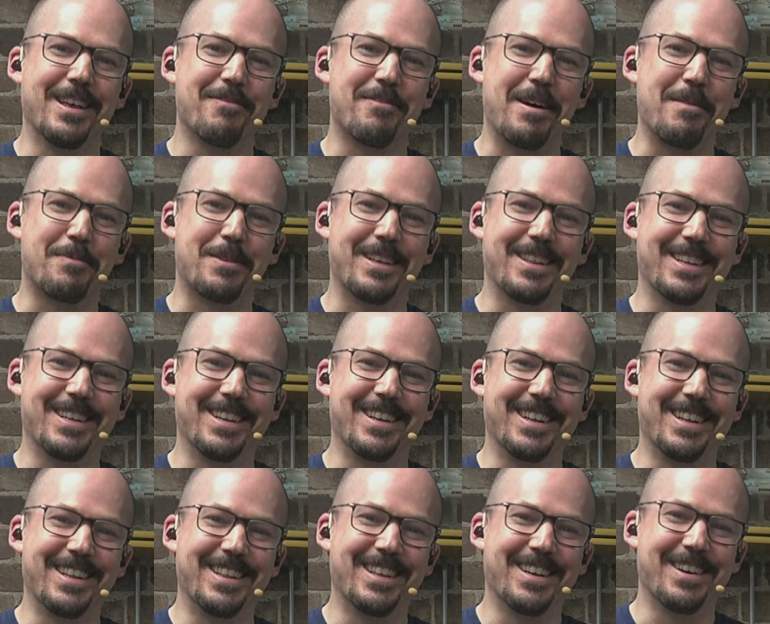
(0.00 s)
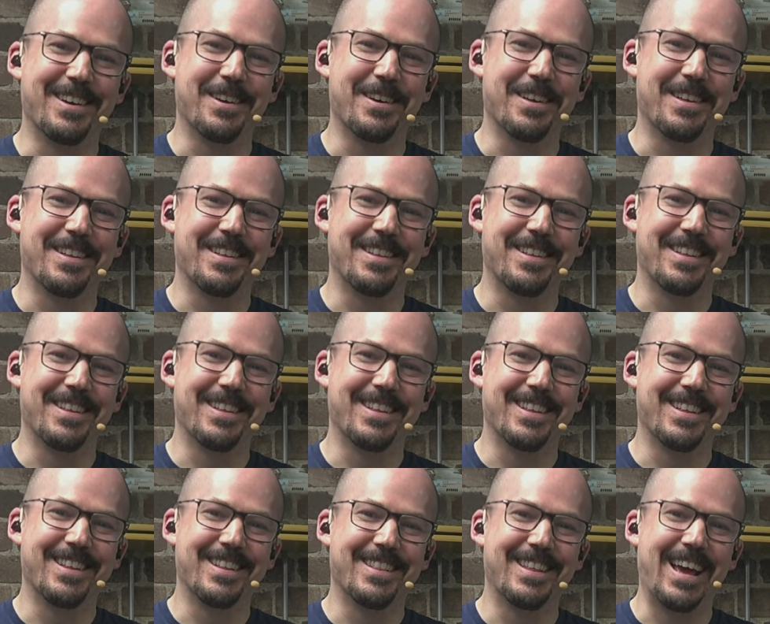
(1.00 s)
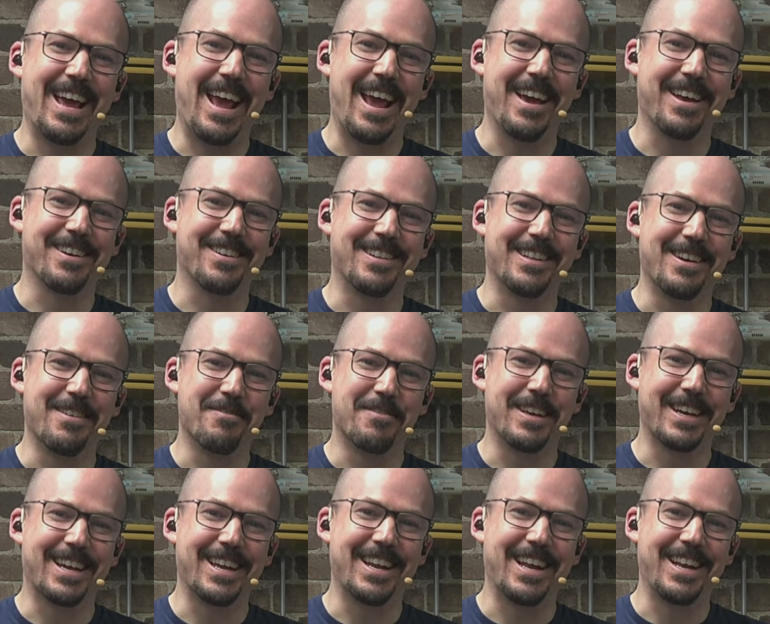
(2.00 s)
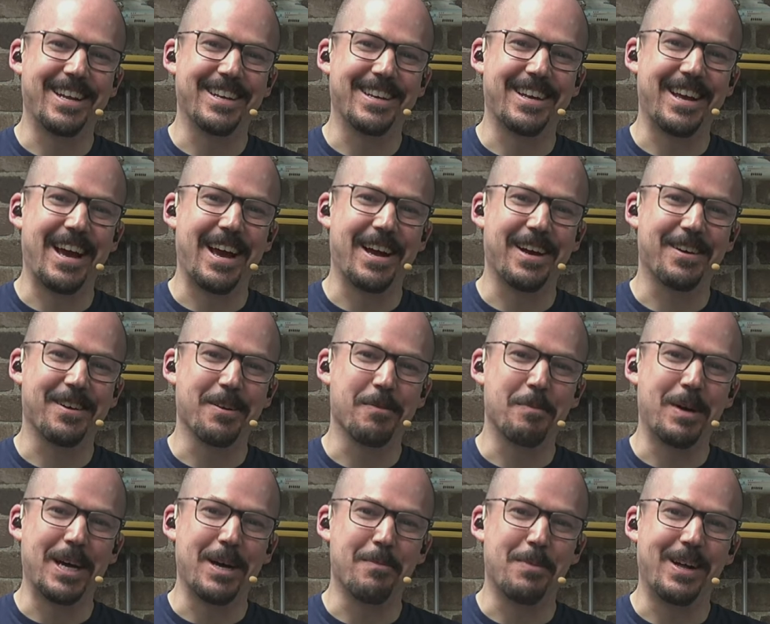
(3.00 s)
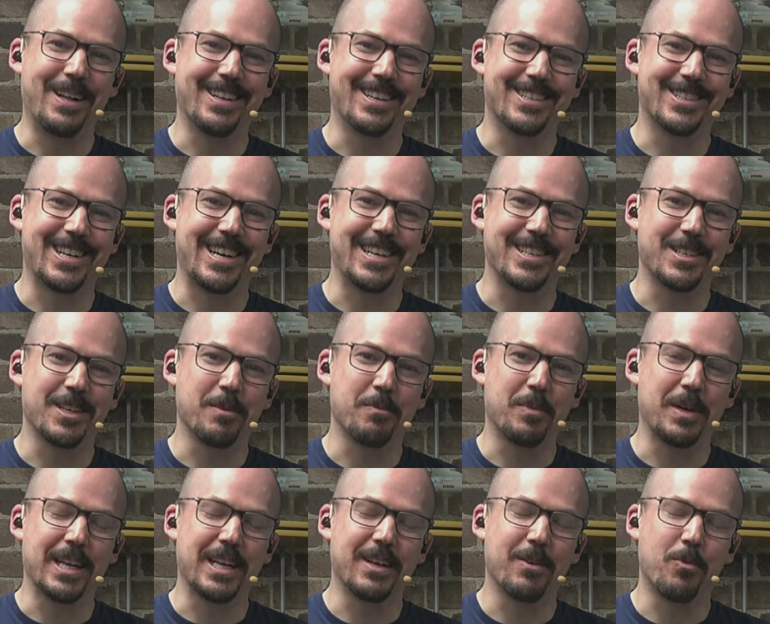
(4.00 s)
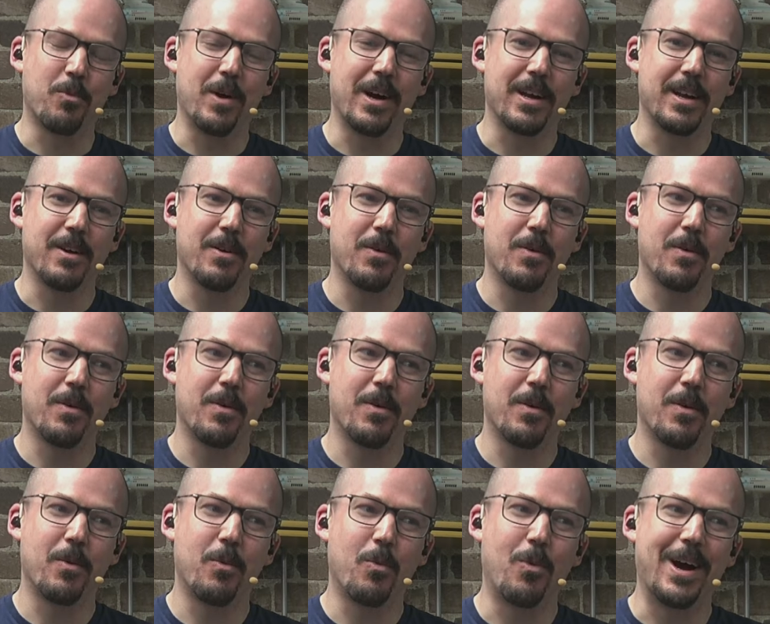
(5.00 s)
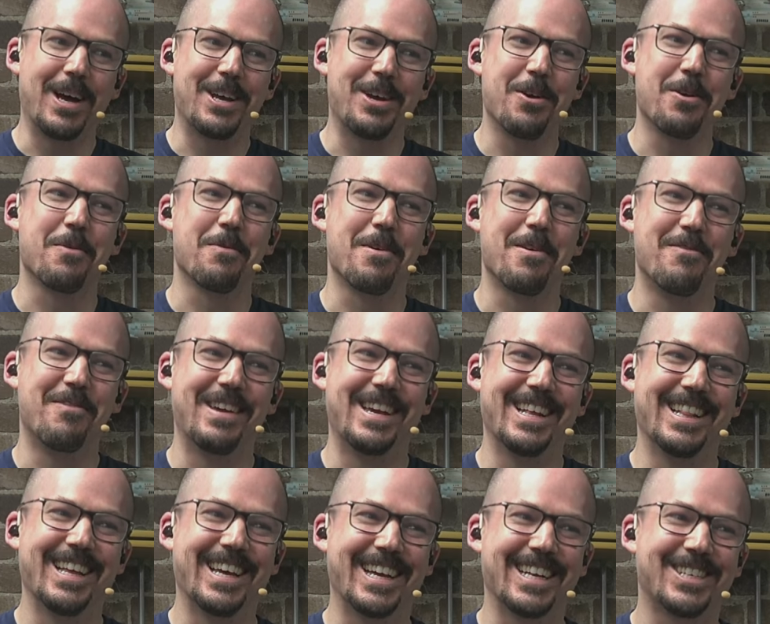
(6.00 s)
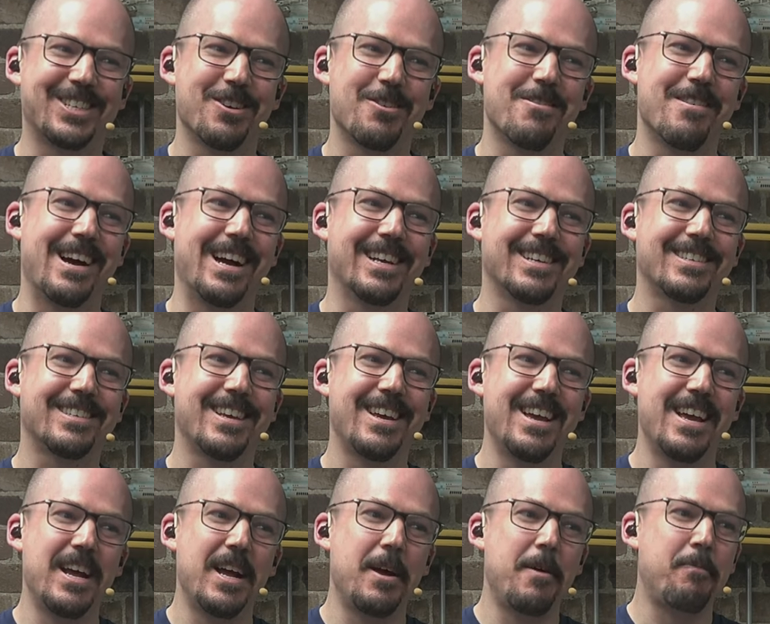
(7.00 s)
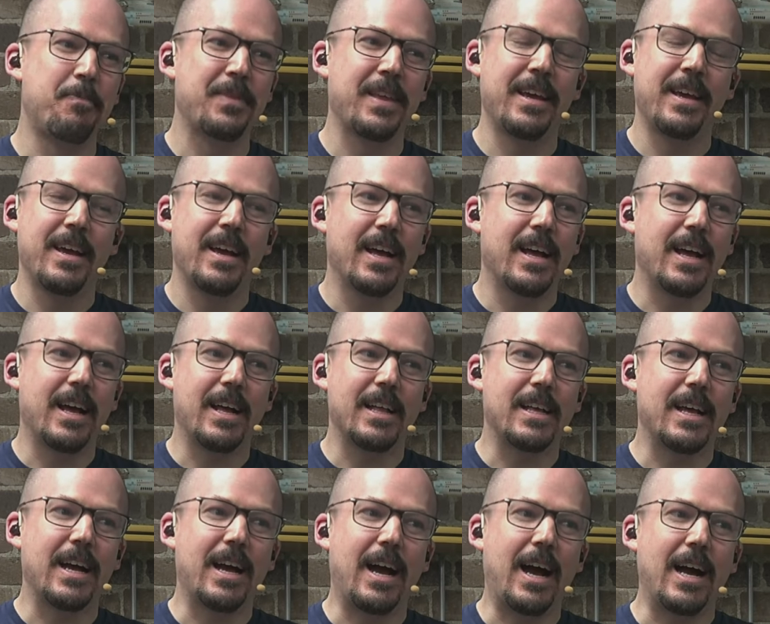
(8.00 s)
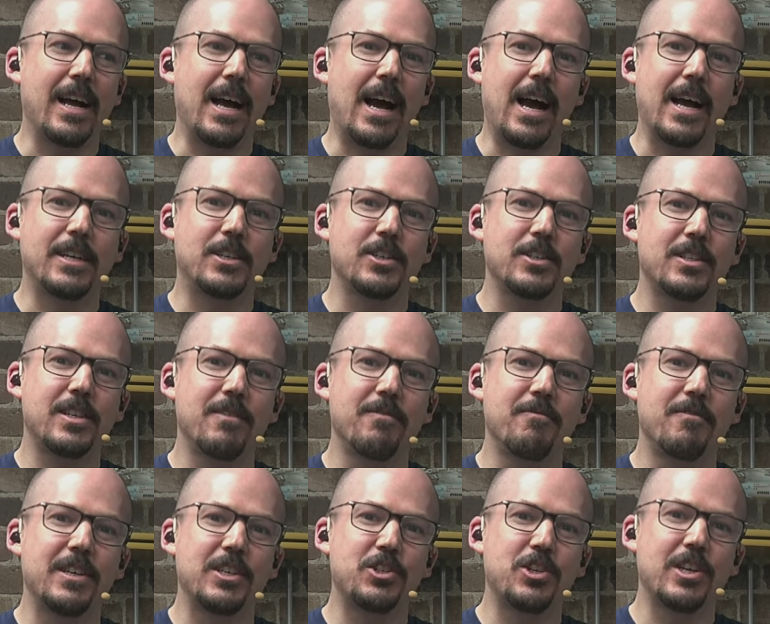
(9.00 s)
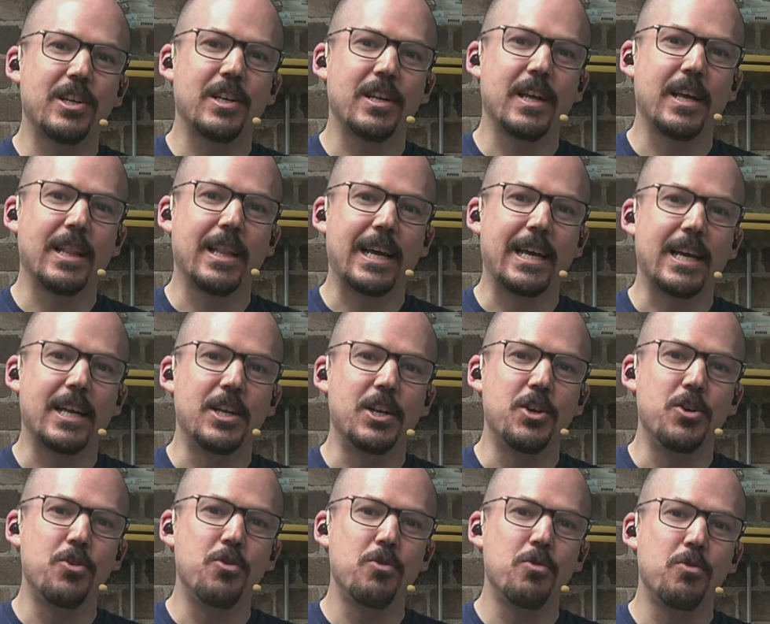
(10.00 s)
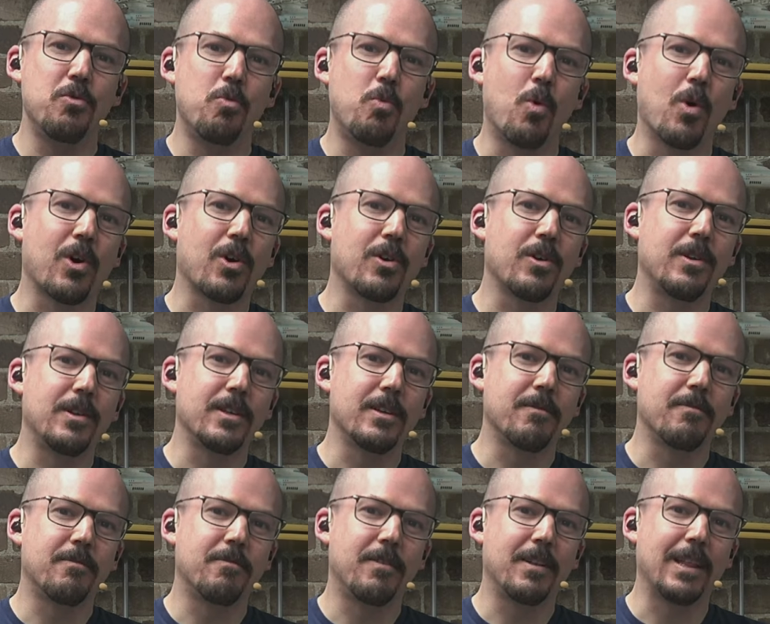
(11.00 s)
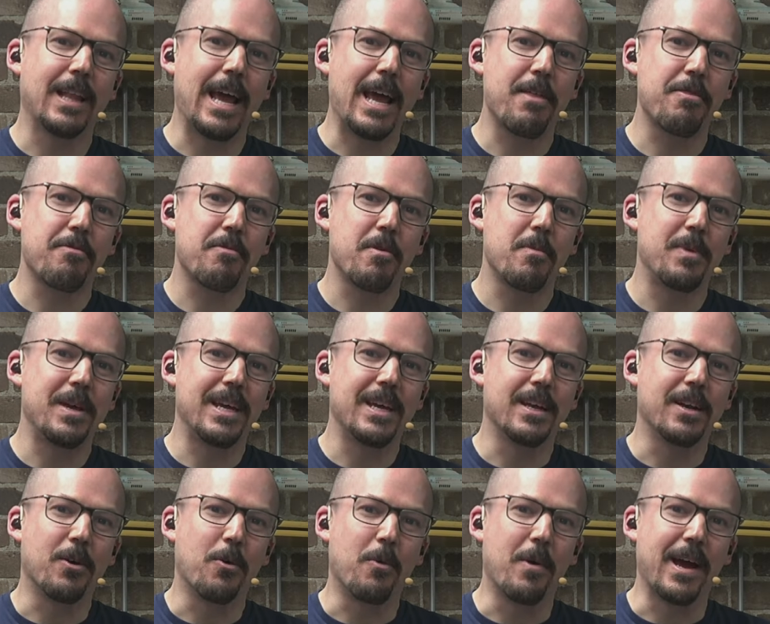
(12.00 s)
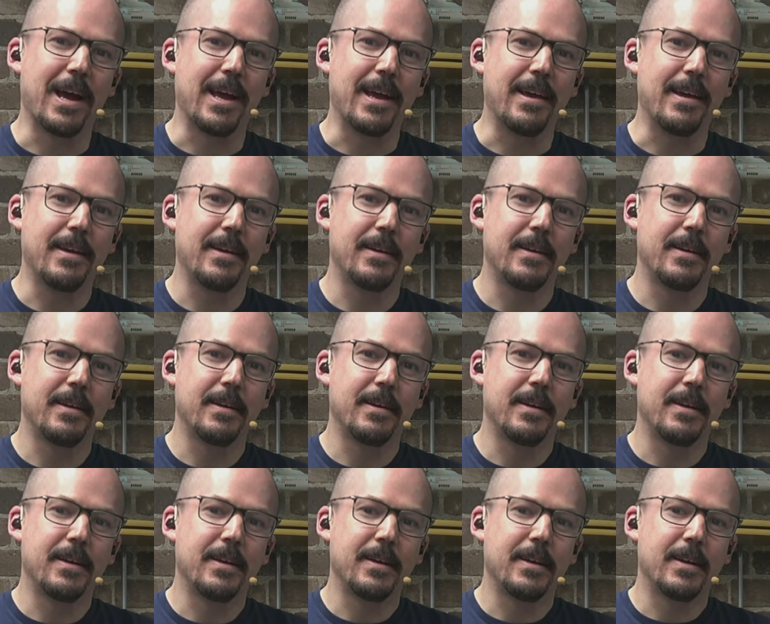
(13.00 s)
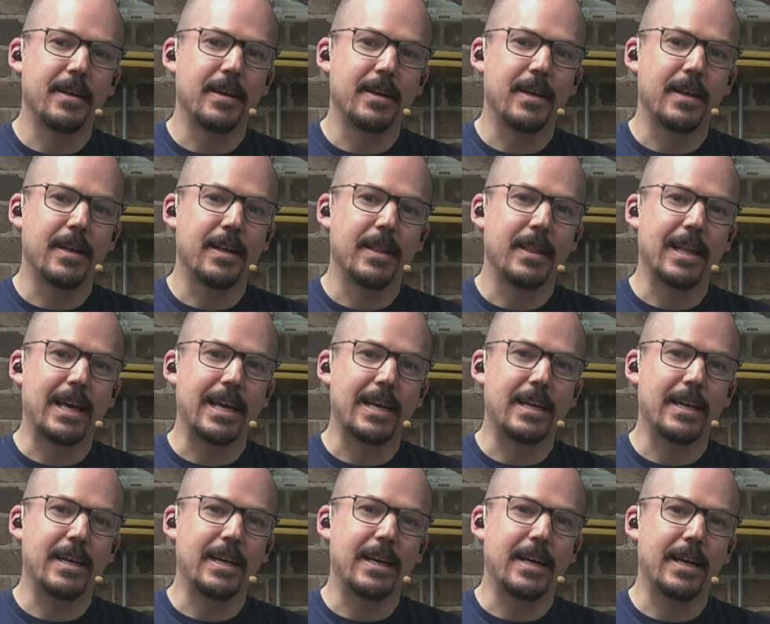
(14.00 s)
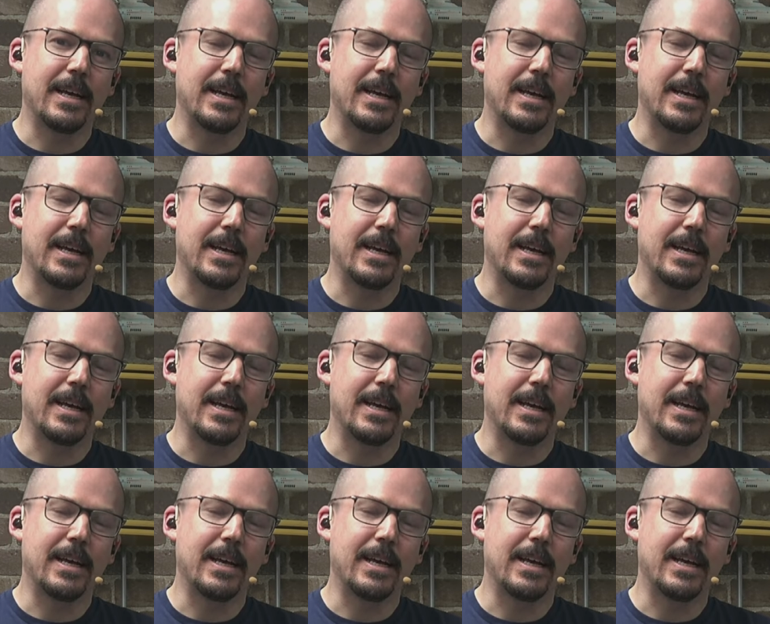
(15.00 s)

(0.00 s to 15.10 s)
live up to the, the, the handle of the Canadian hacker by apologizing, but what what you're revealing to us, I, I just envision uh, like a new world of philanthropy in a way. Mm-hmm. Like